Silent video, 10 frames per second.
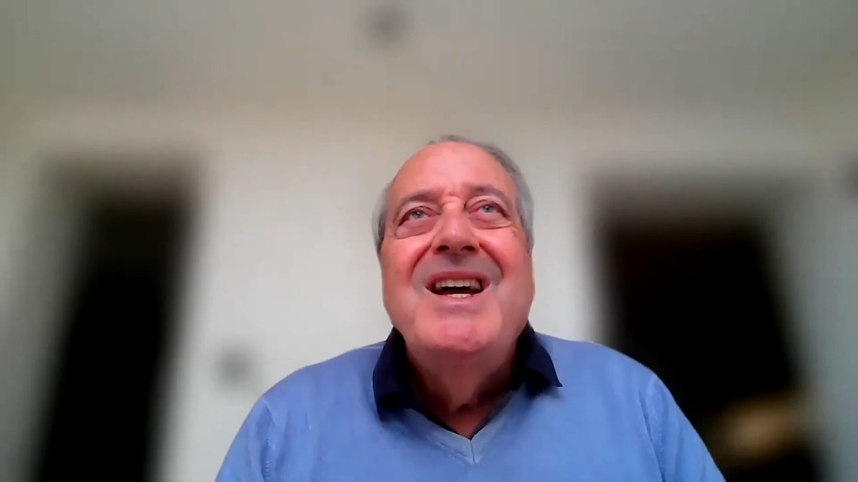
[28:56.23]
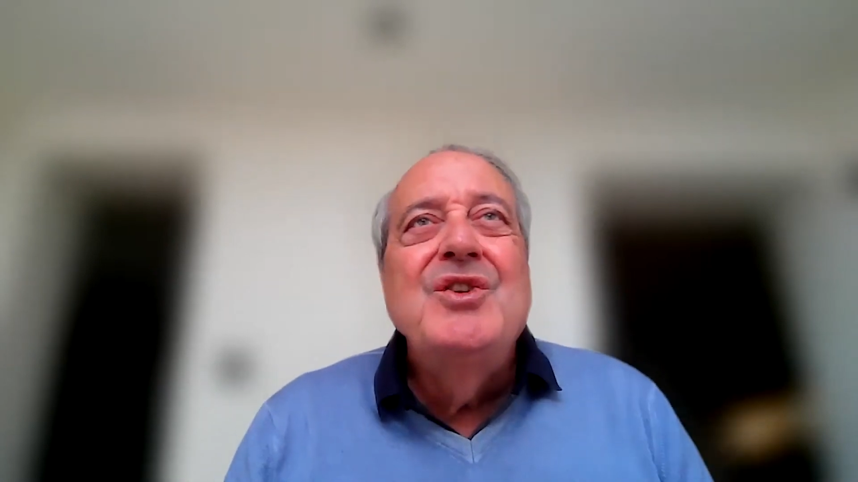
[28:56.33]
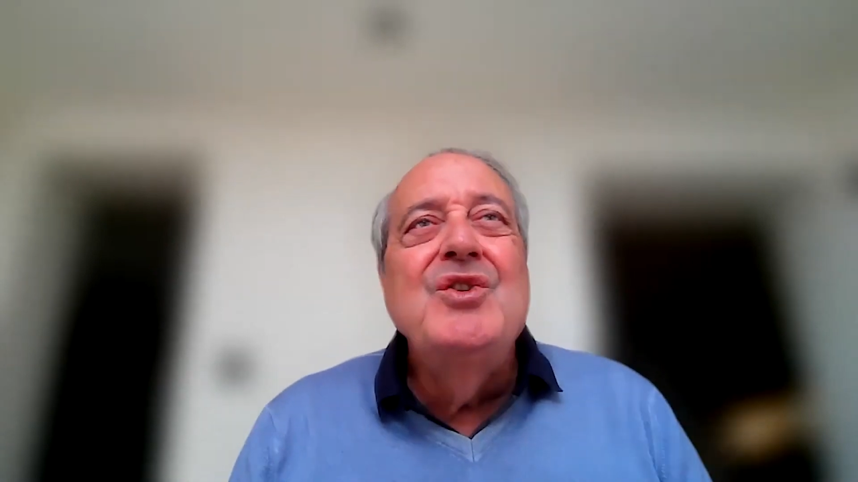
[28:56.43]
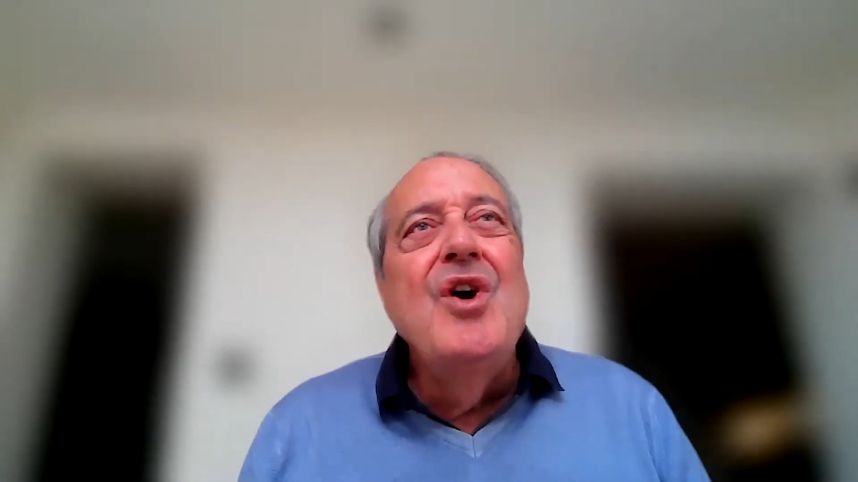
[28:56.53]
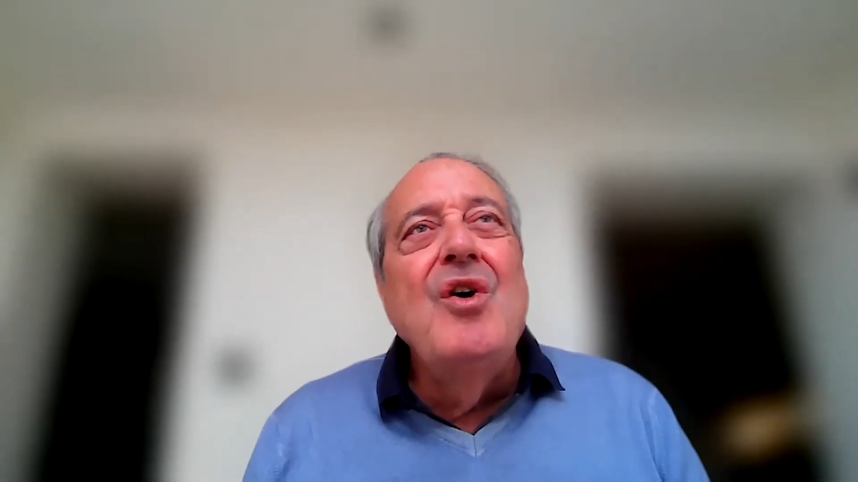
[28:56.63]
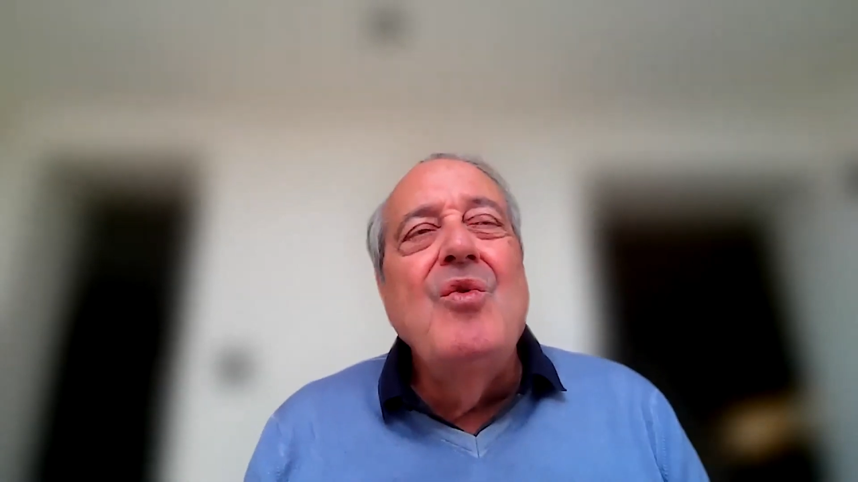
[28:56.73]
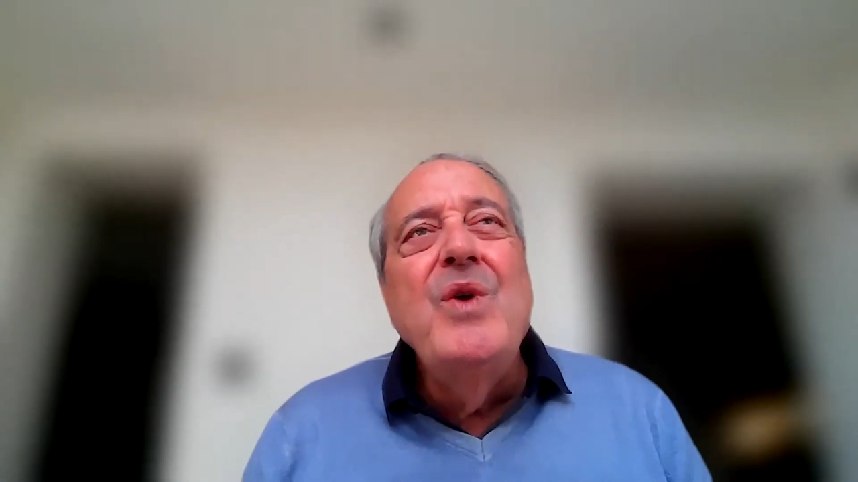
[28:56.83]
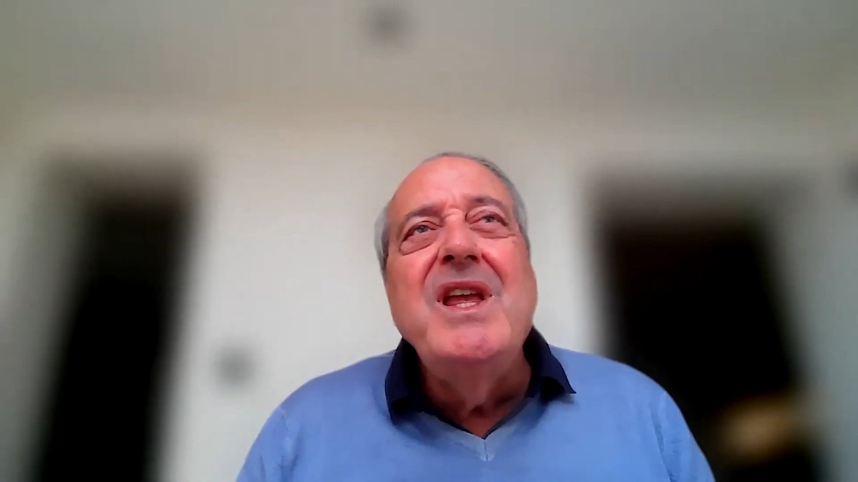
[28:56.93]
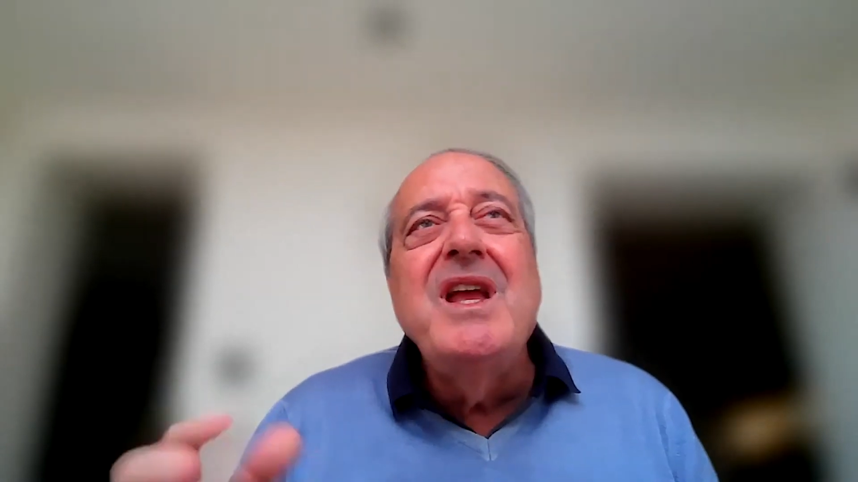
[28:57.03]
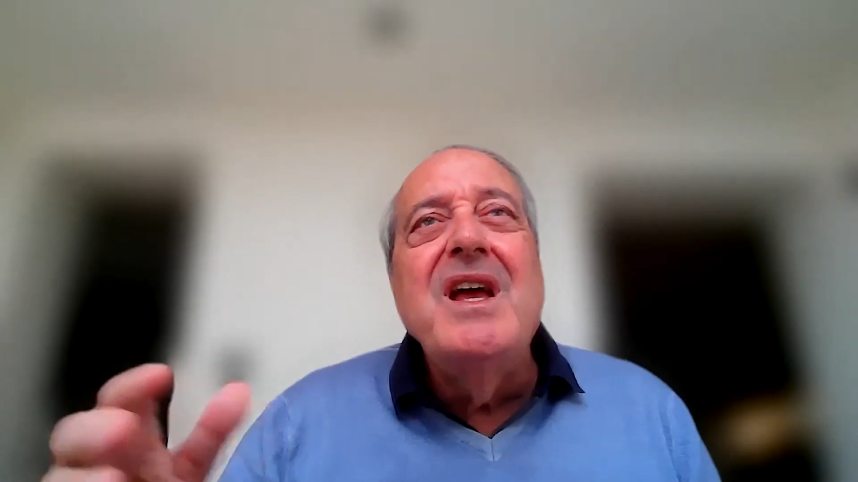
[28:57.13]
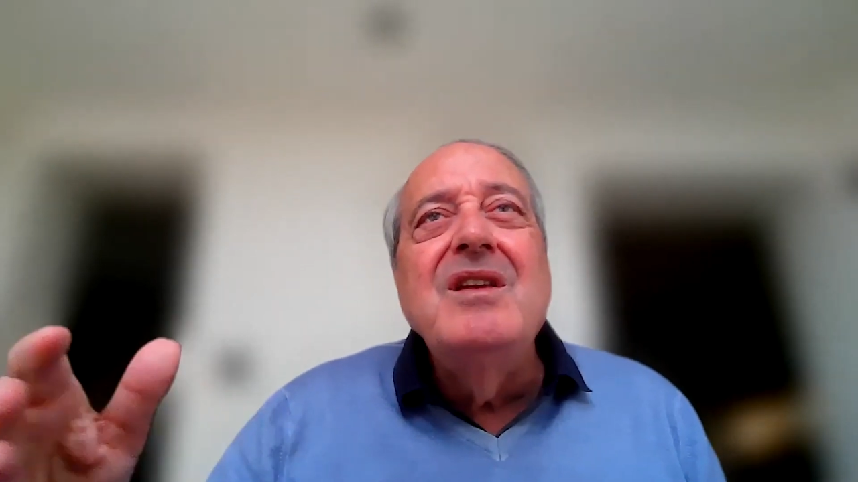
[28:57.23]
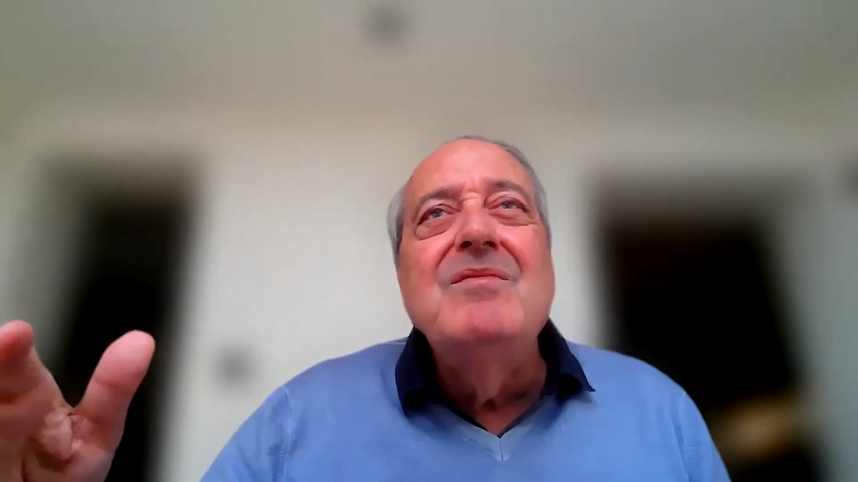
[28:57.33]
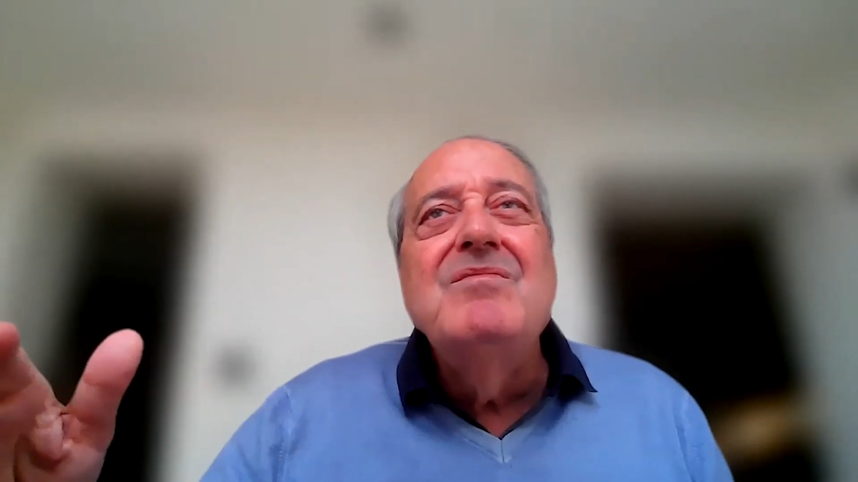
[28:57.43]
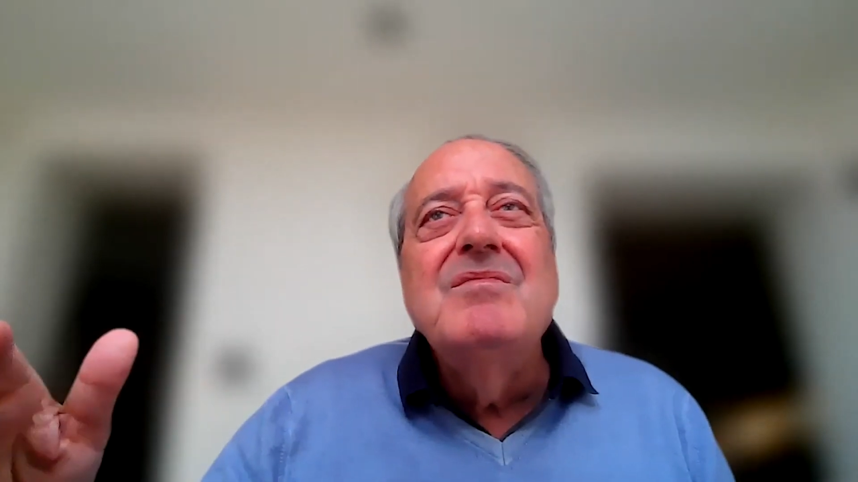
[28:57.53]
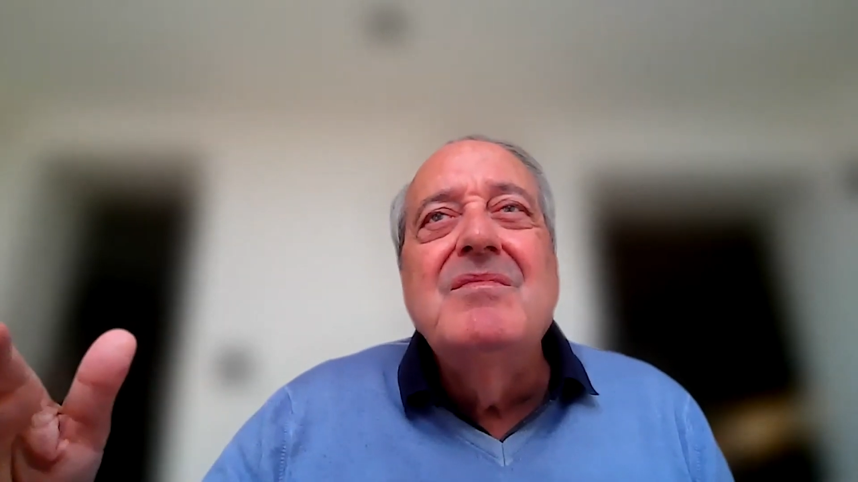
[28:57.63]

we can